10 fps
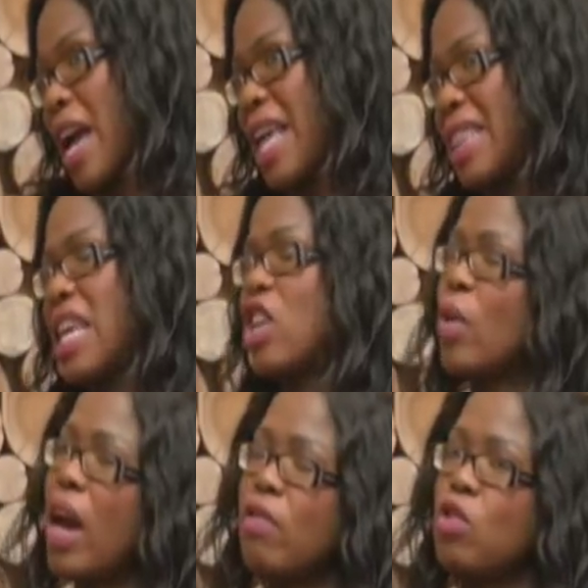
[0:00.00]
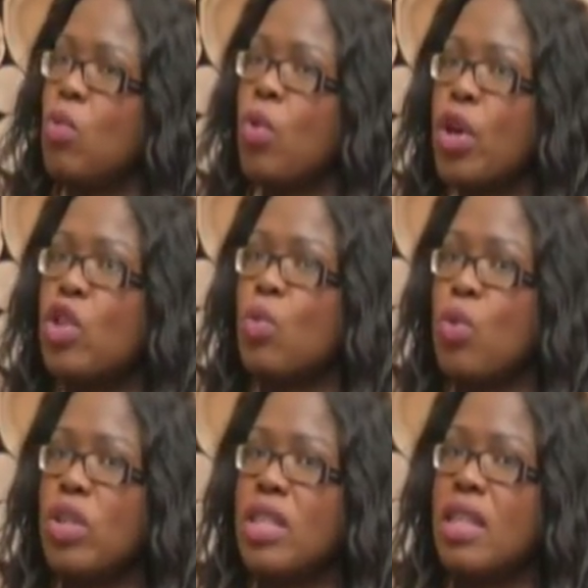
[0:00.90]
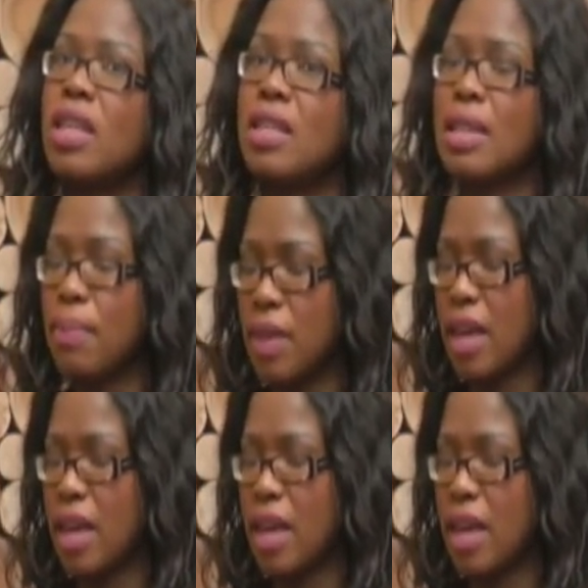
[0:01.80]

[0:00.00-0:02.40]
I think you have to work towards something